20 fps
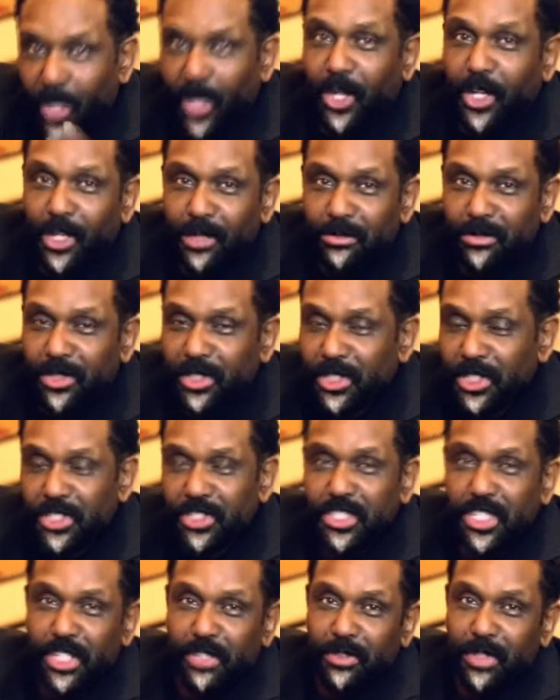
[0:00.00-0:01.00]
Welcome to
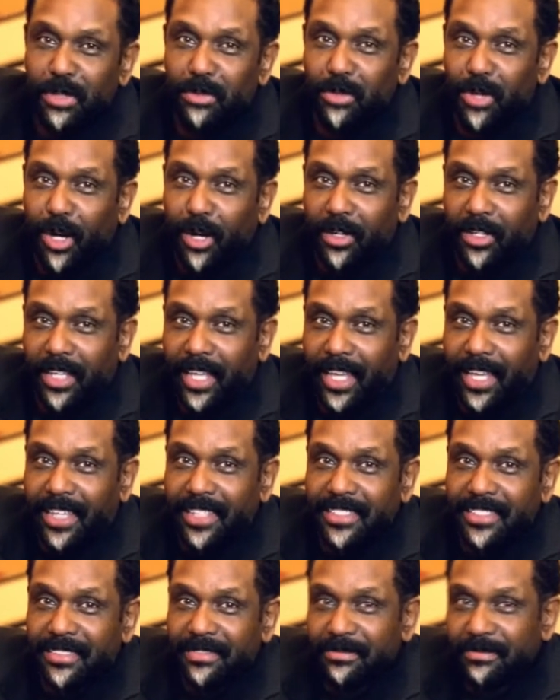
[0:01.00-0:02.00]
this TV
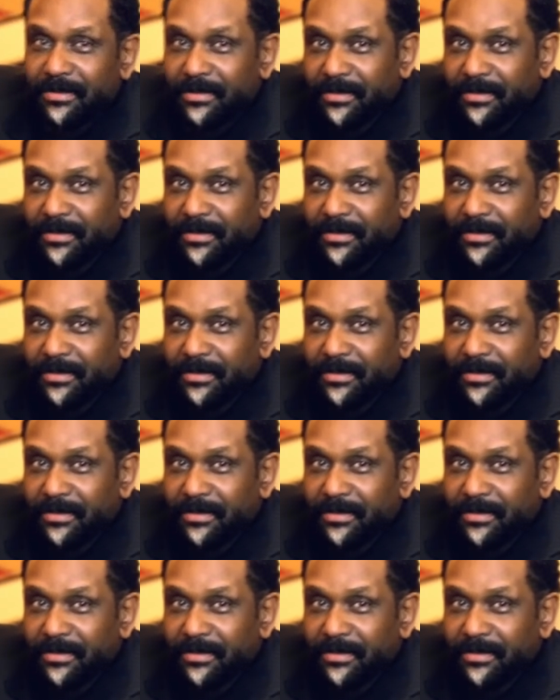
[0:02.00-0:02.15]
broadcast.